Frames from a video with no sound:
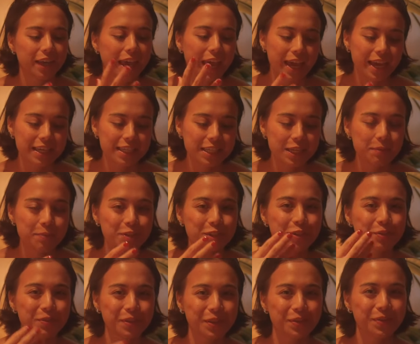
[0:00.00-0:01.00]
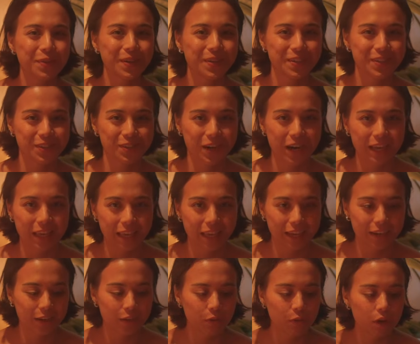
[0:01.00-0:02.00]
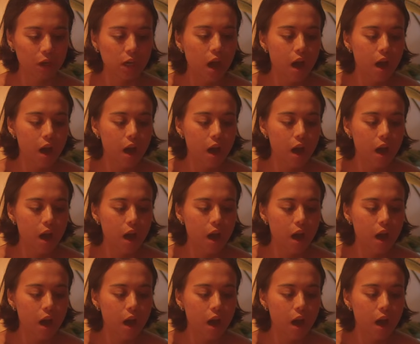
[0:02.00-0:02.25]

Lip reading: candy, but she really wanted to try candy corn.